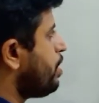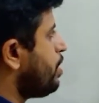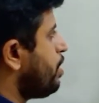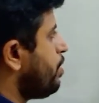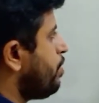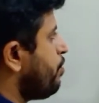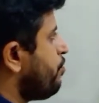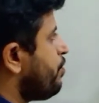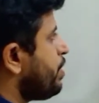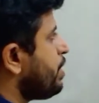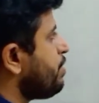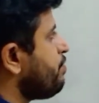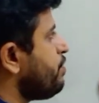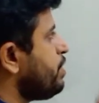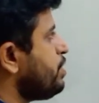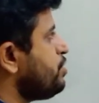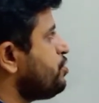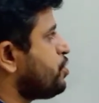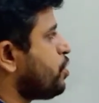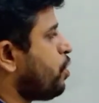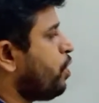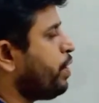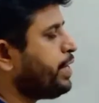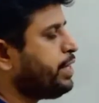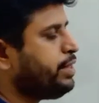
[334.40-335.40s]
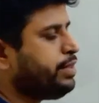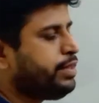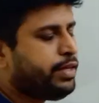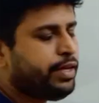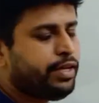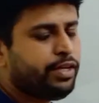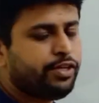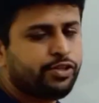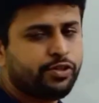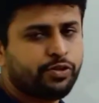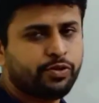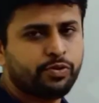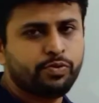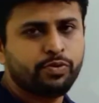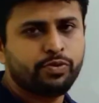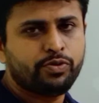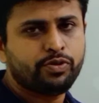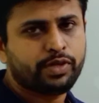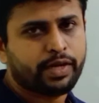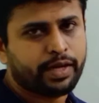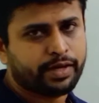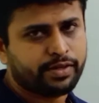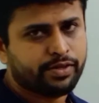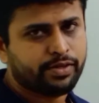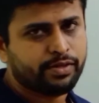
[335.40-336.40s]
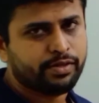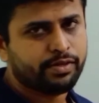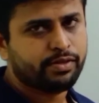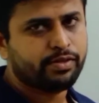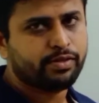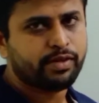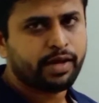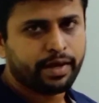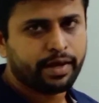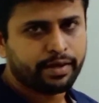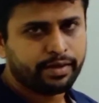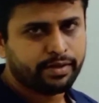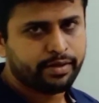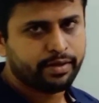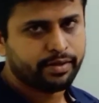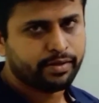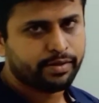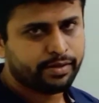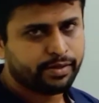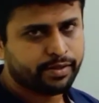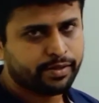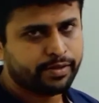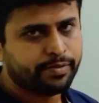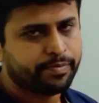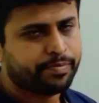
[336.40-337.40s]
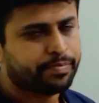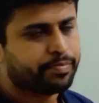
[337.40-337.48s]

when we join these two structures like this,